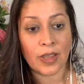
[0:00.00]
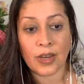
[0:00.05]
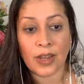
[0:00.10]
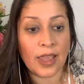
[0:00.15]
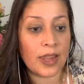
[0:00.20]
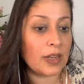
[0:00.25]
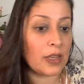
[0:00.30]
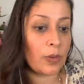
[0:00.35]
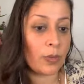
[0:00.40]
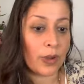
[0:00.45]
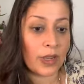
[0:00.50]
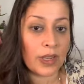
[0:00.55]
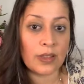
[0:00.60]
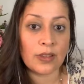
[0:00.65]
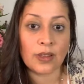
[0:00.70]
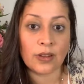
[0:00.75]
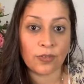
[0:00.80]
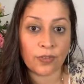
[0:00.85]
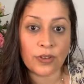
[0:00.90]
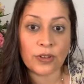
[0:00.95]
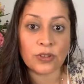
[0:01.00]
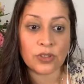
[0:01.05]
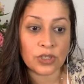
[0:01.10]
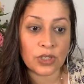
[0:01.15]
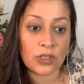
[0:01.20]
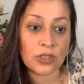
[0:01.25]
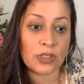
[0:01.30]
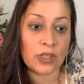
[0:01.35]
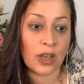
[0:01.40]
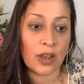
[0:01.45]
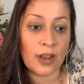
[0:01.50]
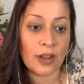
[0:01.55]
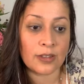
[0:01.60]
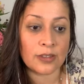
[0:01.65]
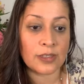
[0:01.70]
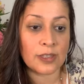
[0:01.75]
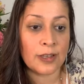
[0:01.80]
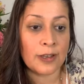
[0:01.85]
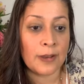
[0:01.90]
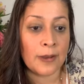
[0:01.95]
In any way that feels good to
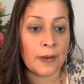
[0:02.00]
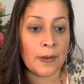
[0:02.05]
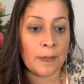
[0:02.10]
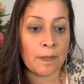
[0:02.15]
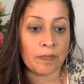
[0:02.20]
us.